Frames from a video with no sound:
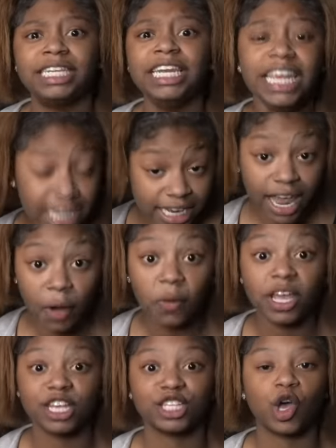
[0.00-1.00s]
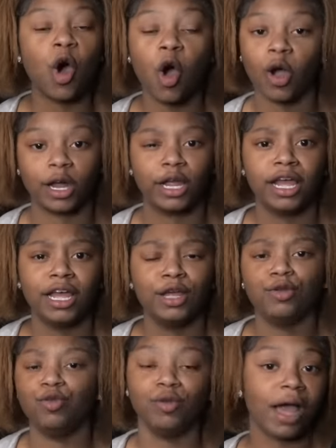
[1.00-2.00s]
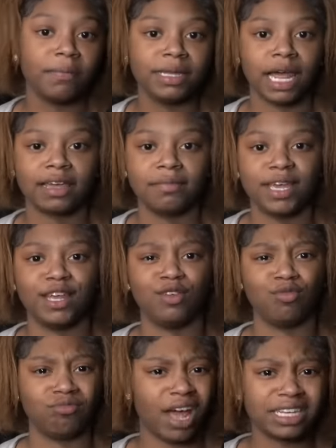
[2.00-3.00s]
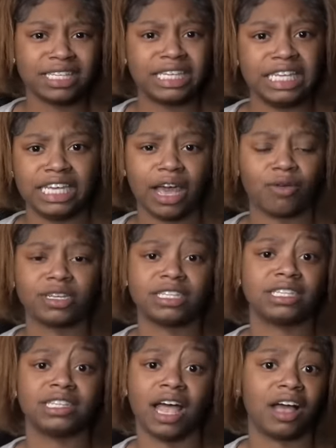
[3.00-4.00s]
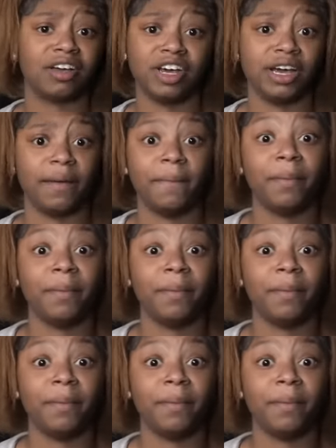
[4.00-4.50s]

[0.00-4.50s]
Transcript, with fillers: Sneaking out is hard. Do not be like me and do not sneak out because it's not good.